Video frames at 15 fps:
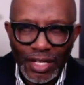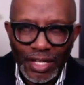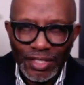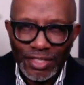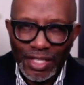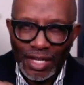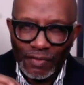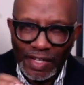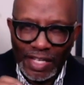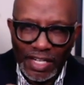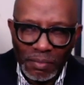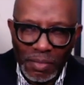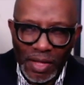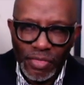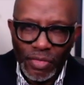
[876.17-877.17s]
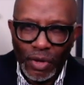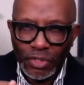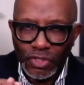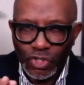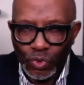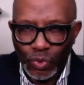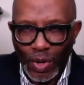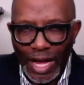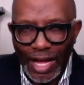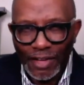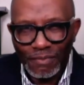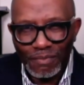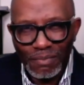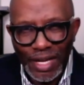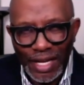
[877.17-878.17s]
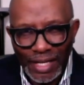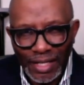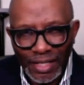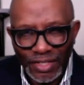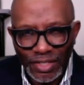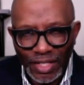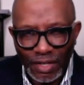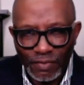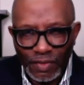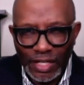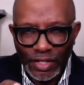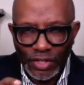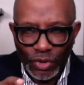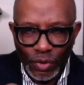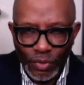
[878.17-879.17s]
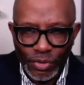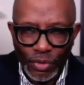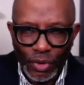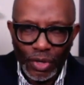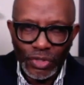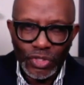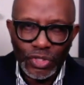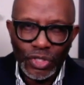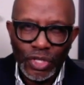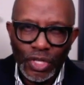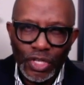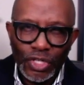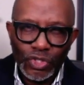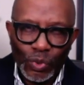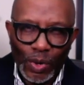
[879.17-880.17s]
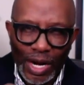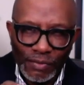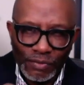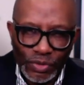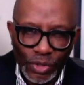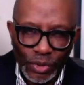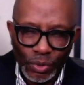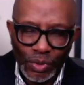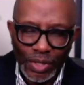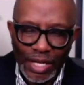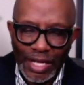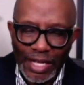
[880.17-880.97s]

instead of letting my thoughts drive me, instead of letting your thoughts drive you,